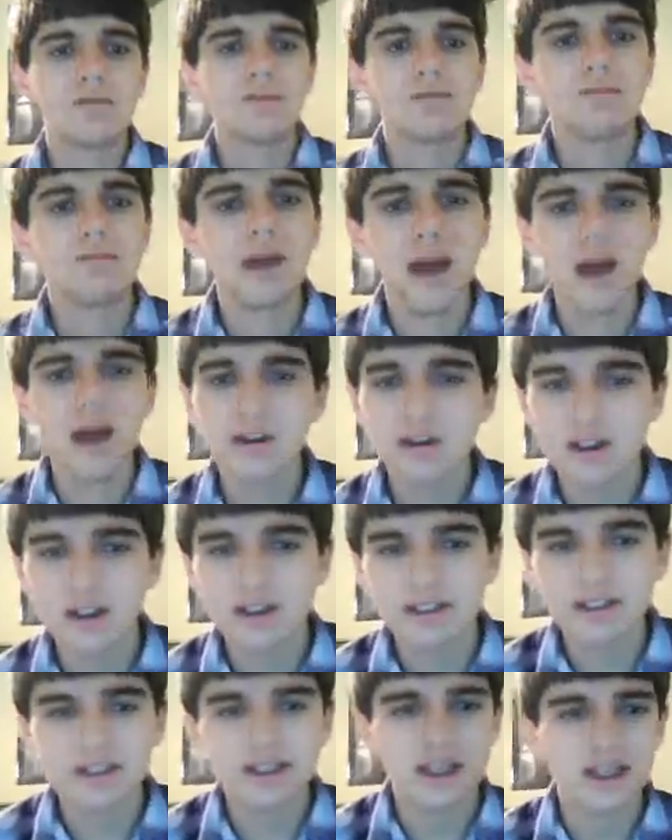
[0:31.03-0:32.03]
Battle
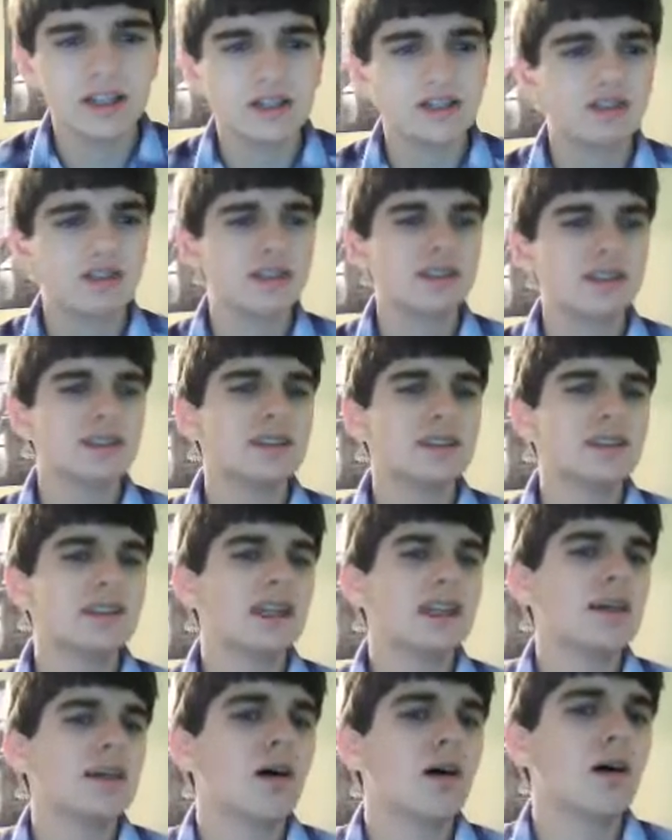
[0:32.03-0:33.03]
Los Angeles is
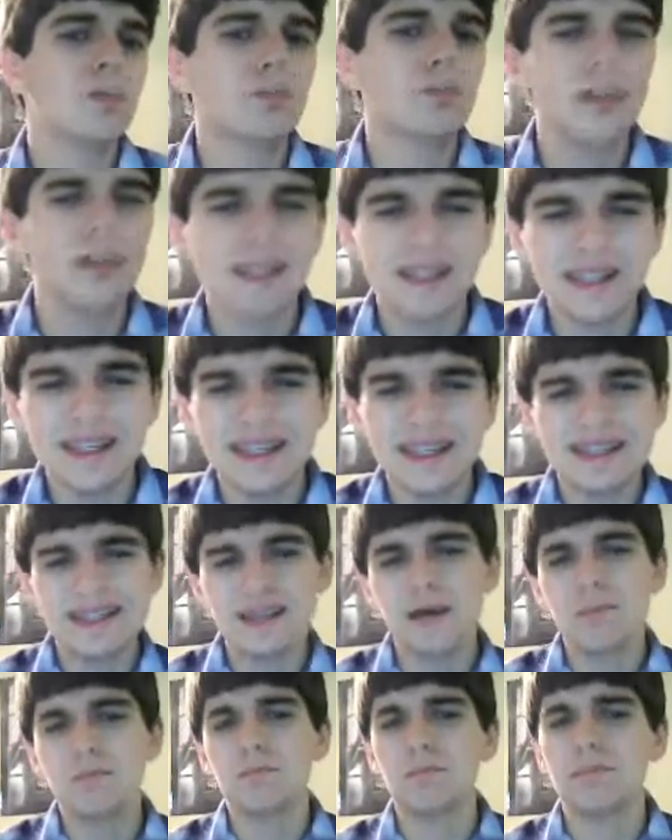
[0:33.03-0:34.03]
a complete
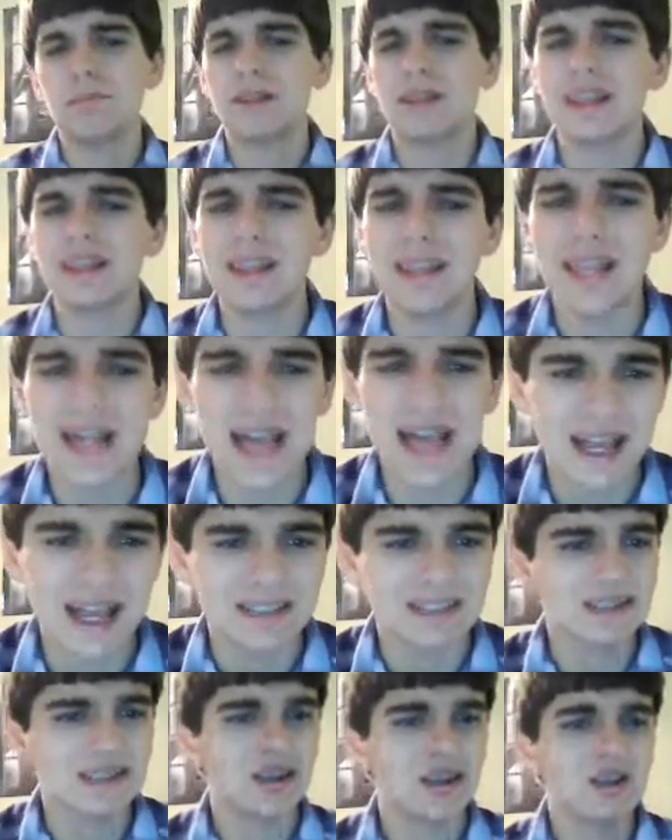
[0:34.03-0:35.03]

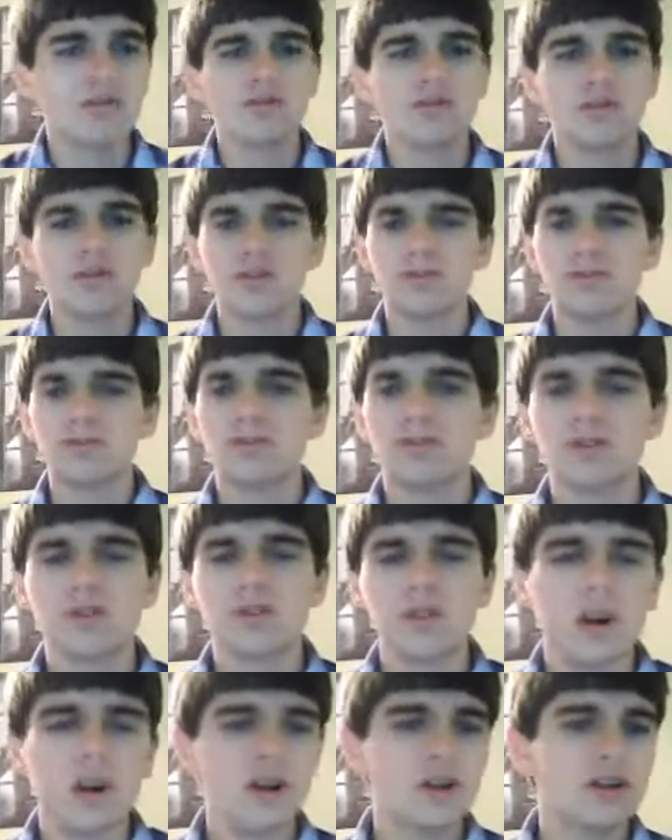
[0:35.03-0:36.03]
blast from
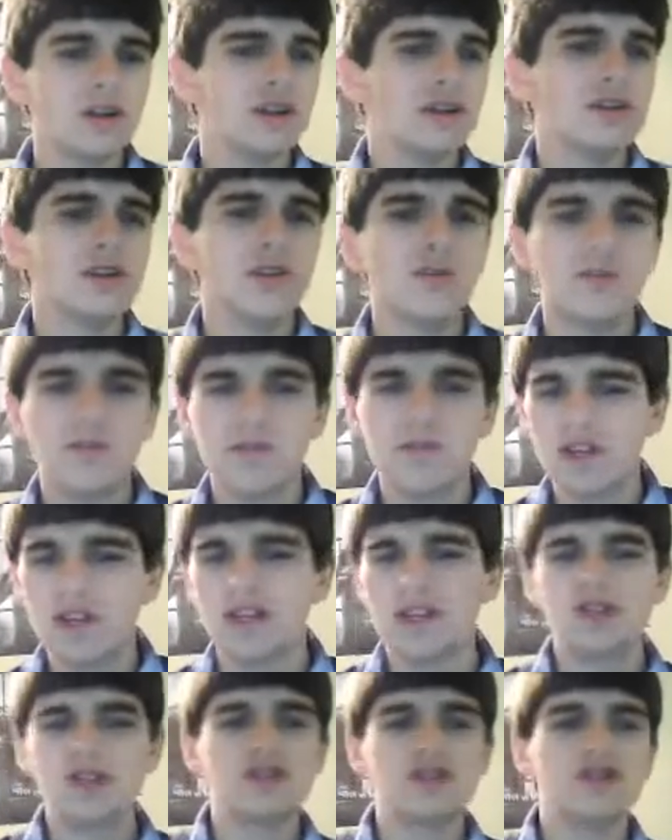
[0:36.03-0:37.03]
start to
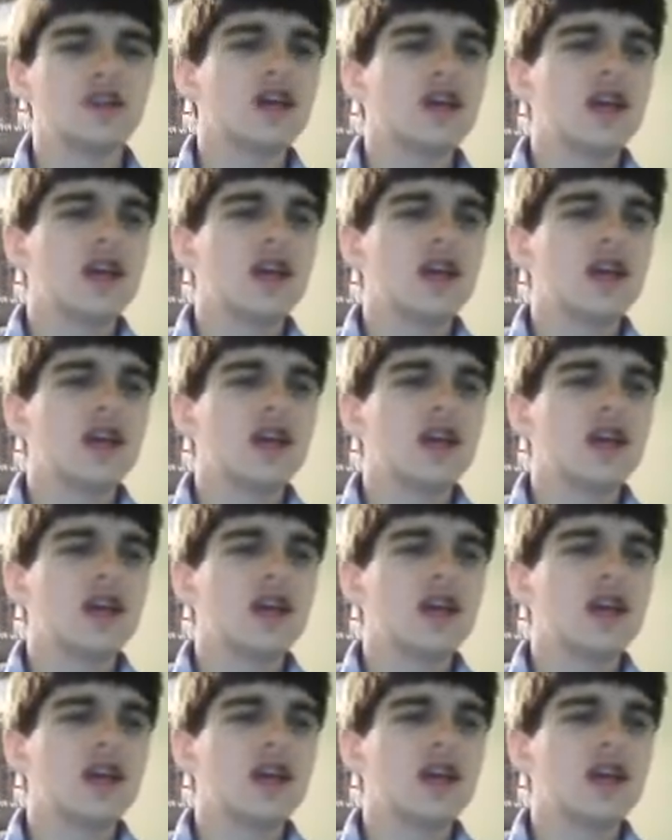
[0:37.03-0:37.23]
finish.